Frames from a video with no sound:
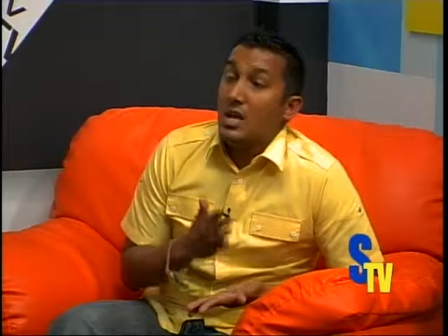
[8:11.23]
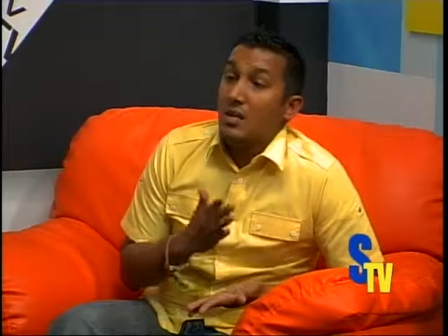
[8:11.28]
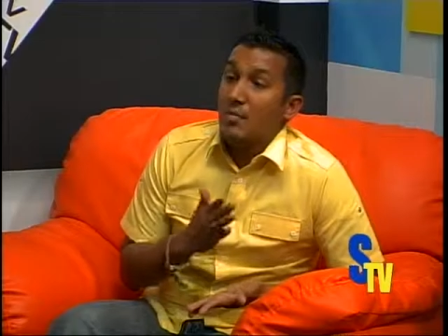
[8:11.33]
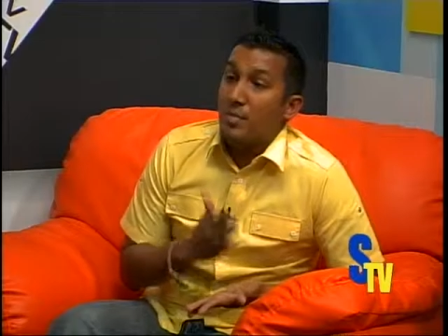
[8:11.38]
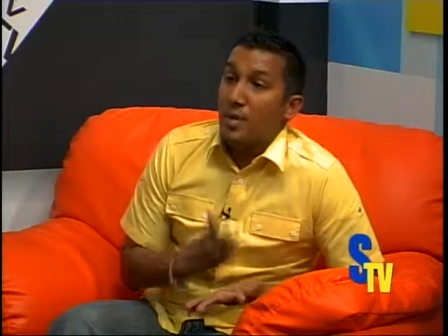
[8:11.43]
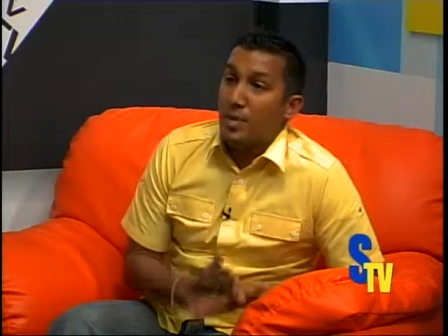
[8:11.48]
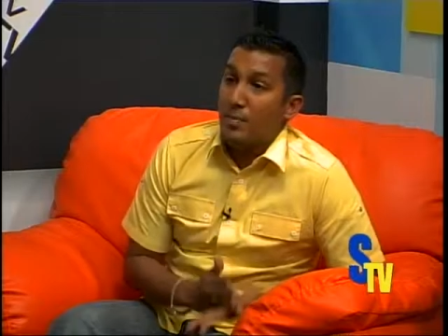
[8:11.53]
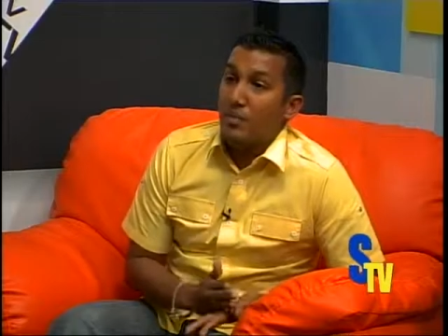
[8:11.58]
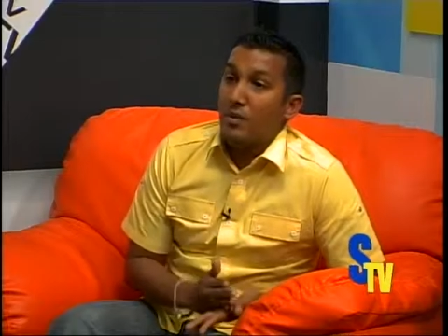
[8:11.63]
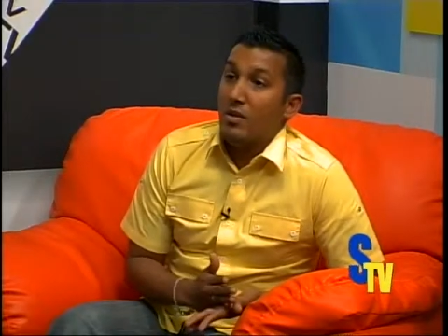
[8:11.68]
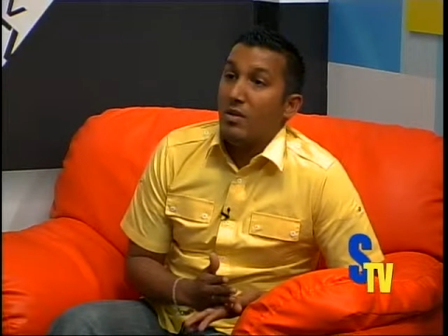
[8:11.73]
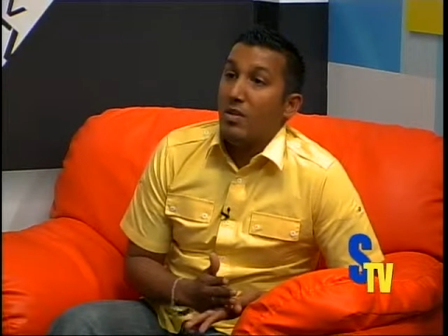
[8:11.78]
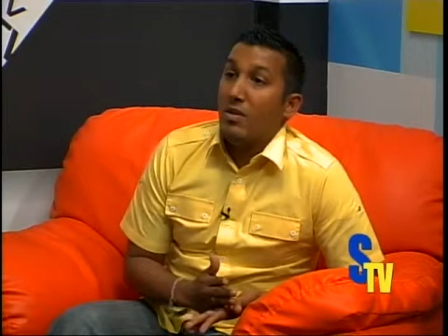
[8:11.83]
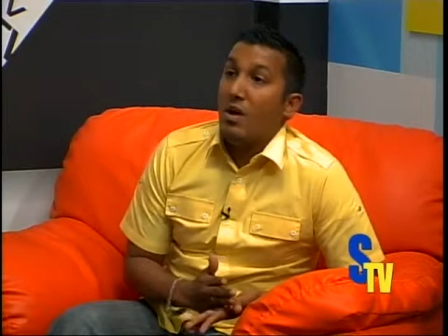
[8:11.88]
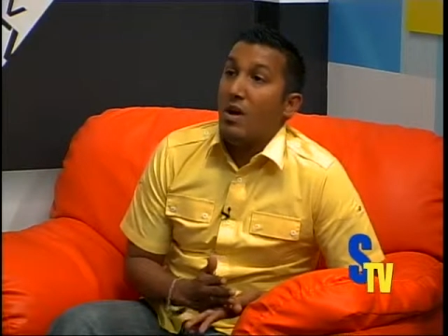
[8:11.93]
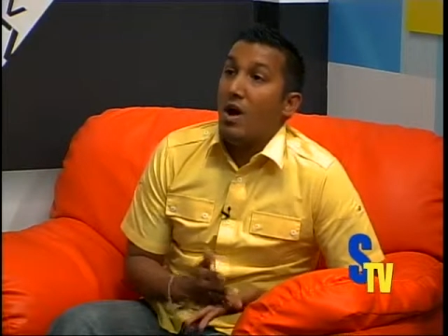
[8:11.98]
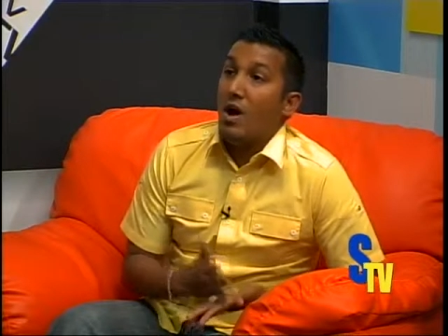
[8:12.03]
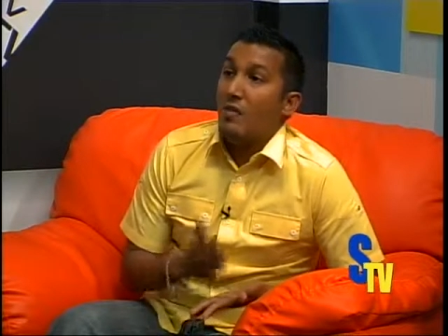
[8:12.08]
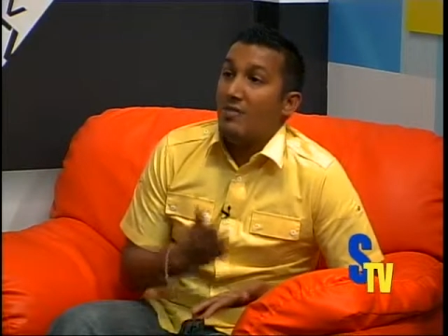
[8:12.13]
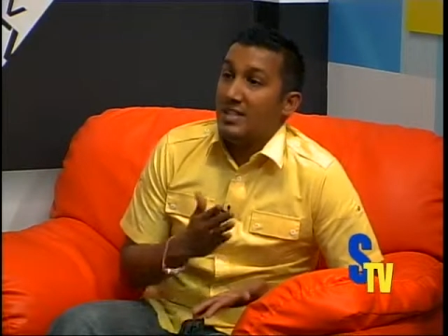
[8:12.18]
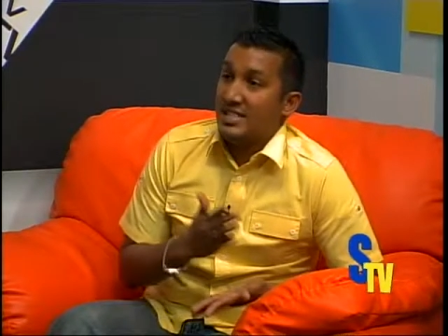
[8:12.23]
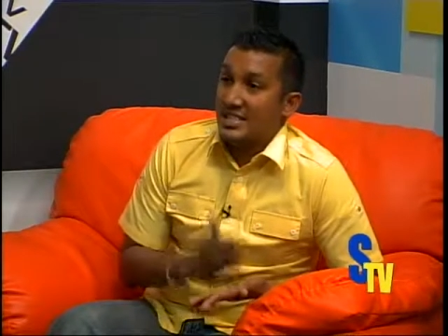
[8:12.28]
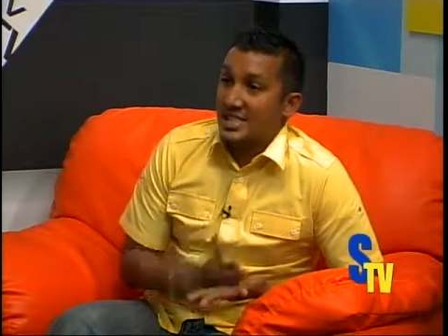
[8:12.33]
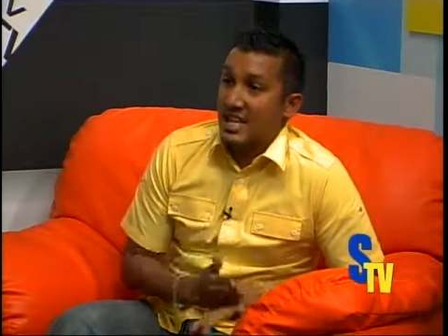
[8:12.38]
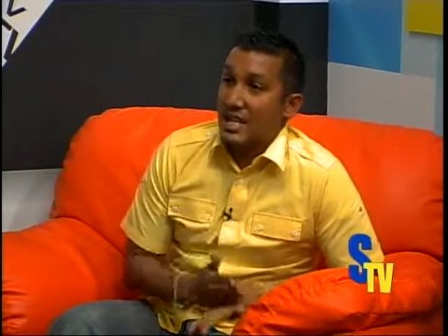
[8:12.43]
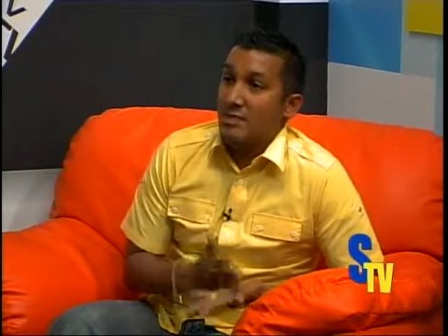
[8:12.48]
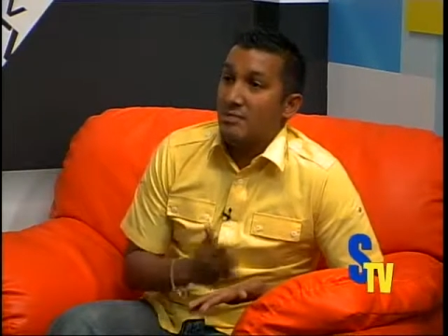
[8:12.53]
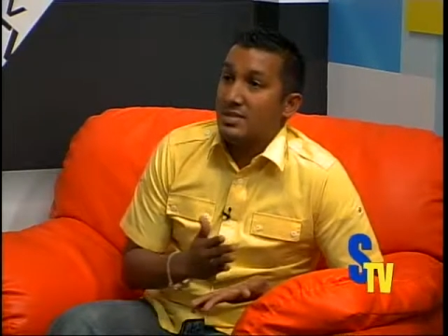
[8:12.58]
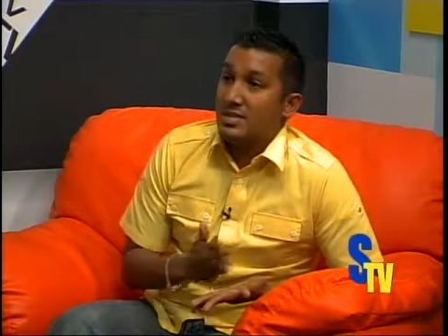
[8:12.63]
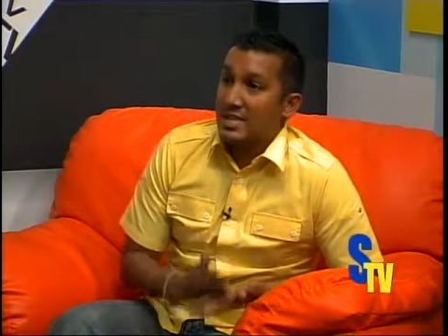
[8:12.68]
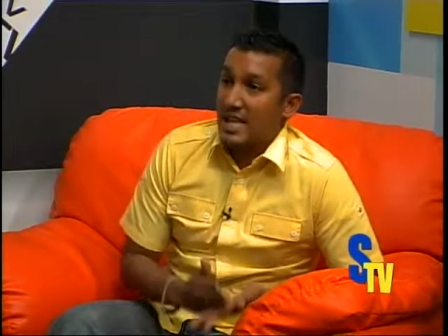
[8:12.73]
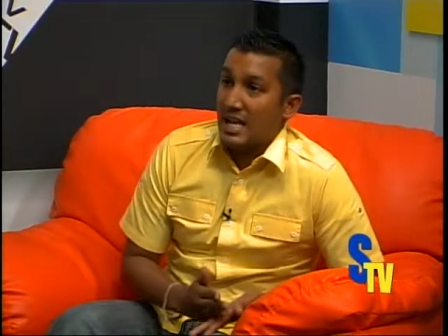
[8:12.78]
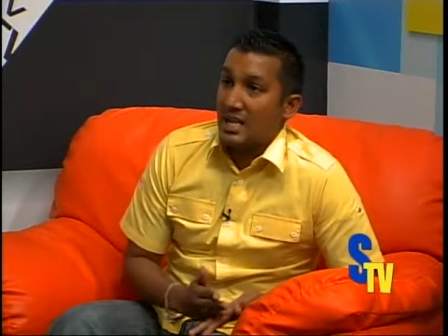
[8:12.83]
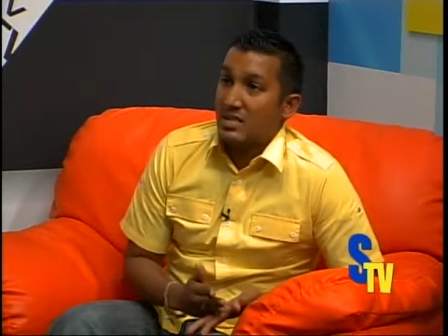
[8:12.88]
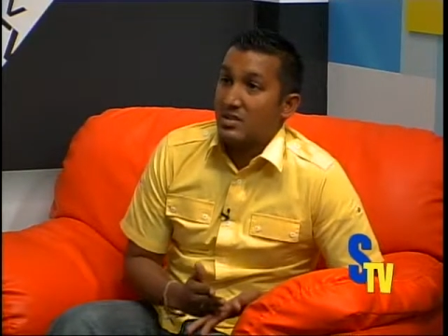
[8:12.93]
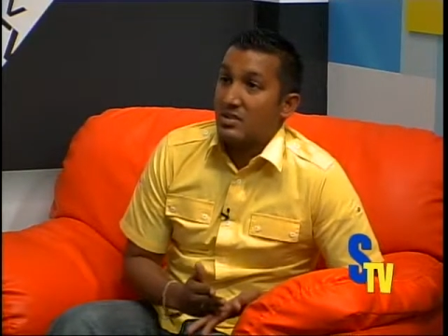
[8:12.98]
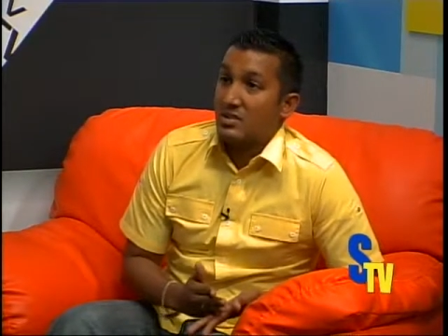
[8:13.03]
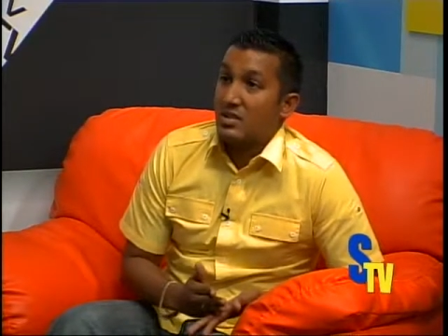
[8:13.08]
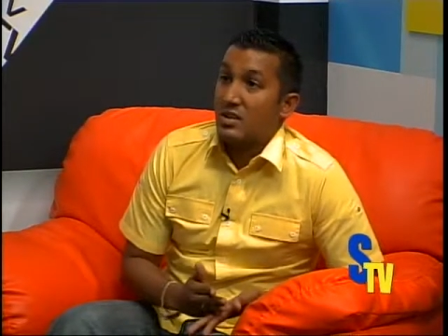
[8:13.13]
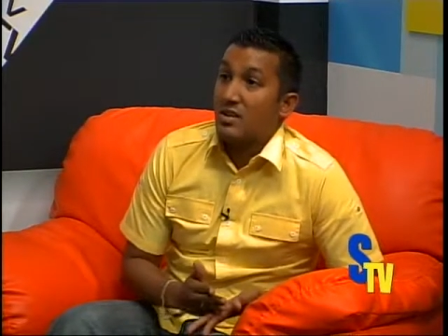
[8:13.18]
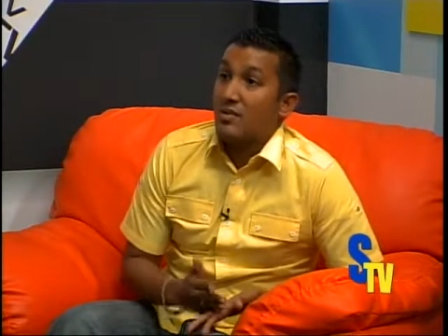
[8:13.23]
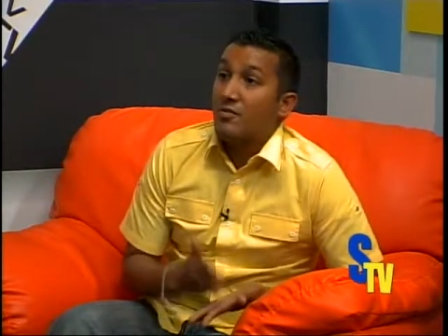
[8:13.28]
people of the same sex